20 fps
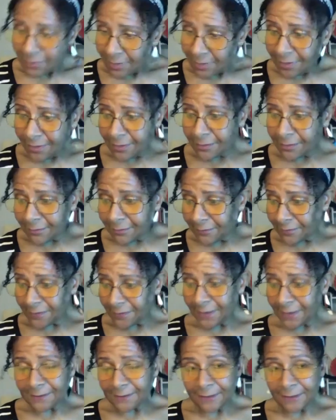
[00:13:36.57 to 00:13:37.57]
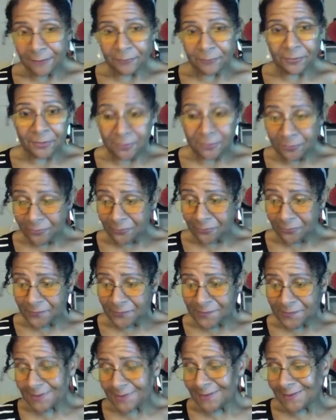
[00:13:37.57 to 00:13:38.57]
and looked like they were
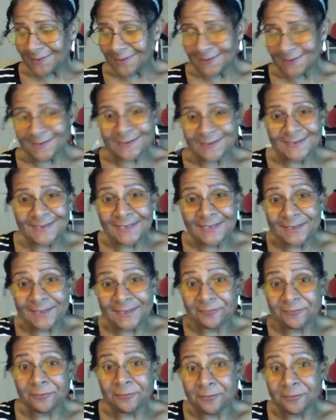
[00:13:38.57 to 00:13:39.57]
hugely successful